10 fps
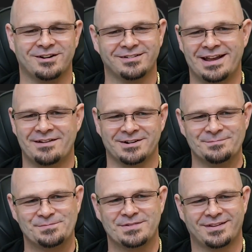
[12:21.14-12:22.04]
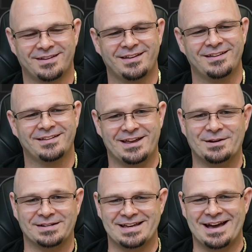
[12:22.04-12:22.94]
Never. Yeah,
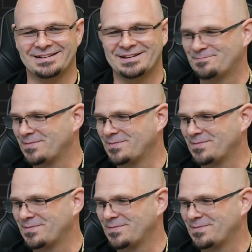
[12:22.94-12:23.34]
exactly.